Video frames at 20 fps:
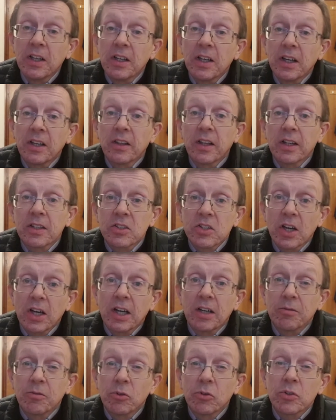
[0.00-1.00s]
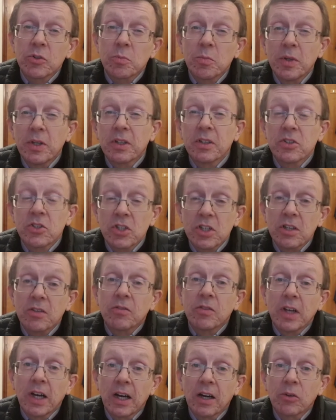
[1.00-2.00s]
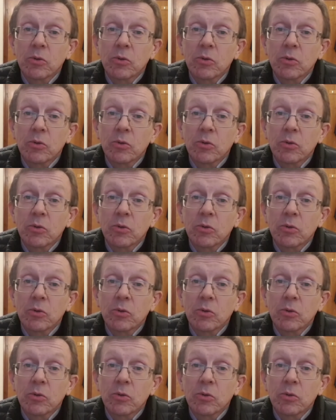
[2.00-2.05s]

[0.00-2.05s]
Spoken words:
in that time, for what's being achieved now,